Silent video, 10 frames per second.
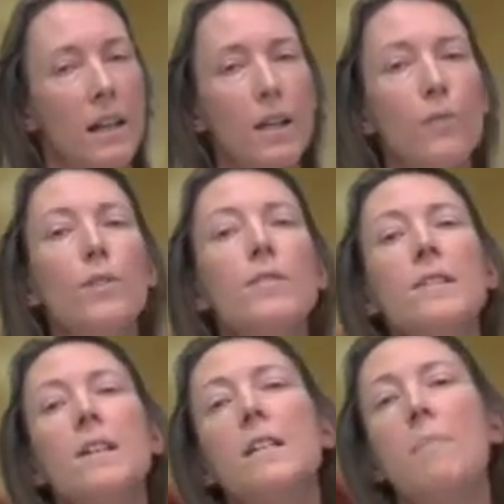If you
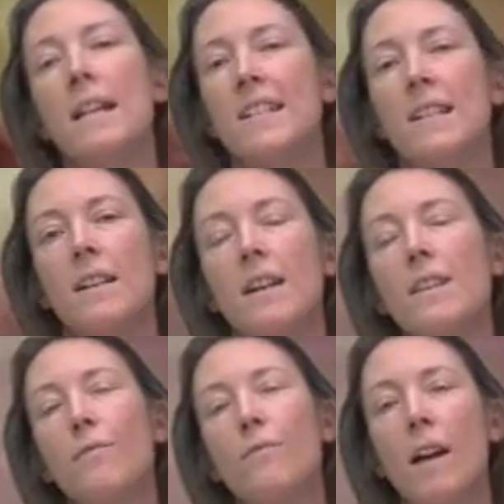study matter at
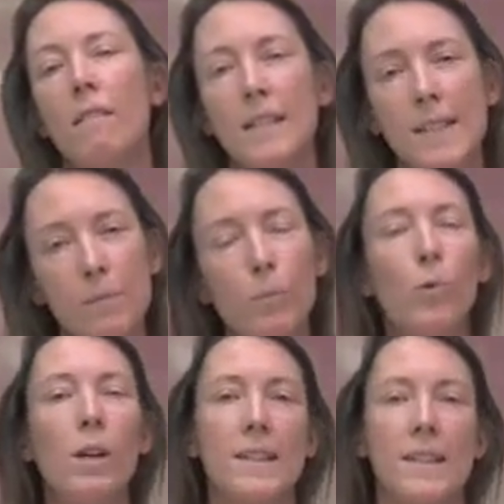the very
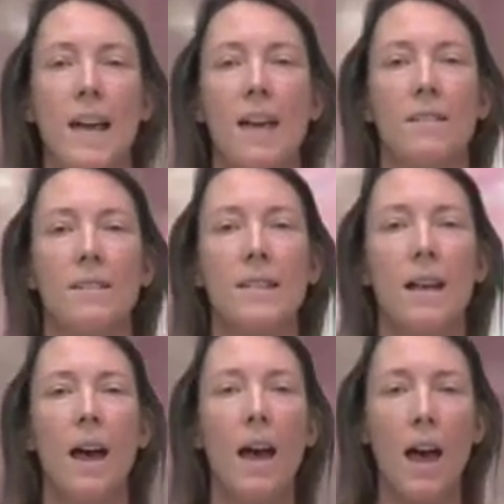smallest scales,
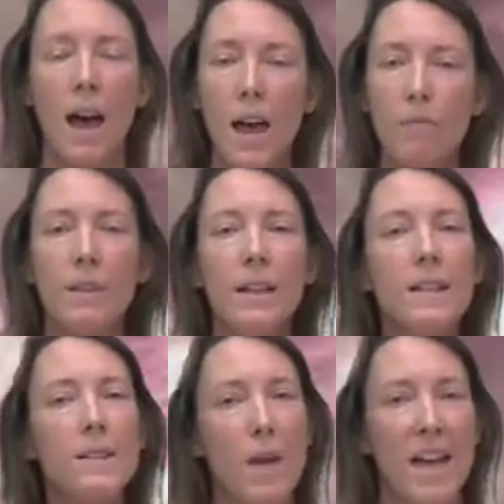everything
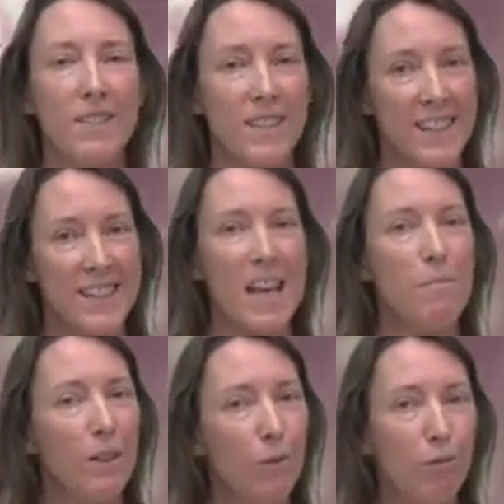is made of the same
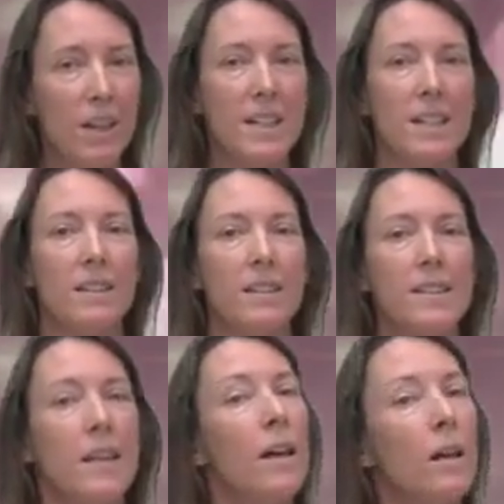
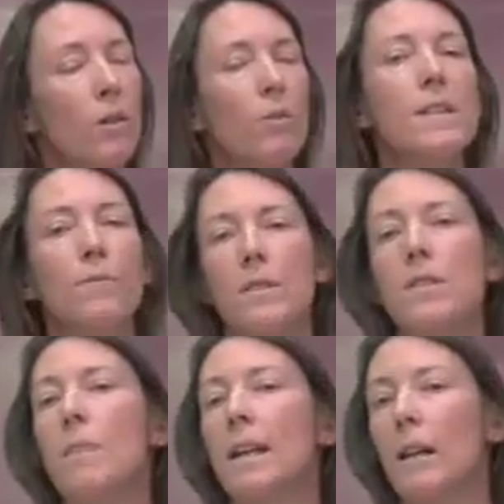ingredients, known as
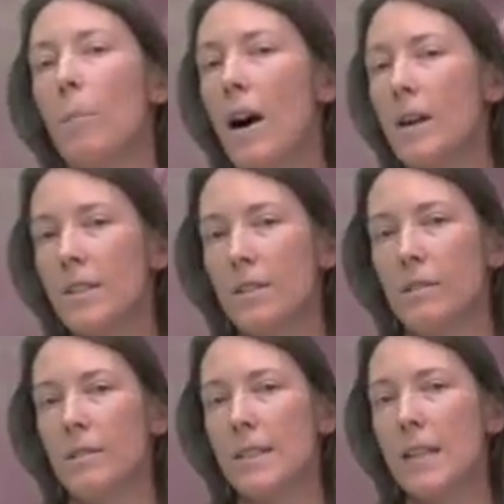fundamental
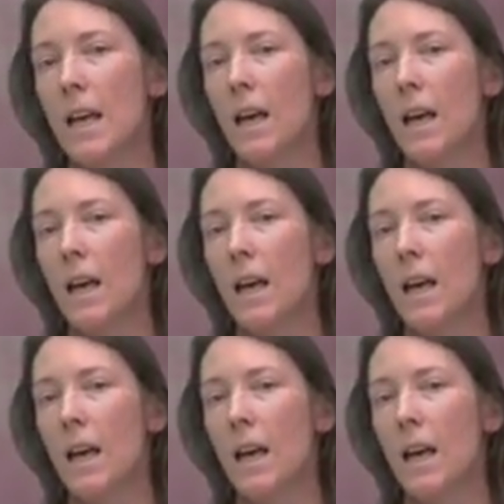particles.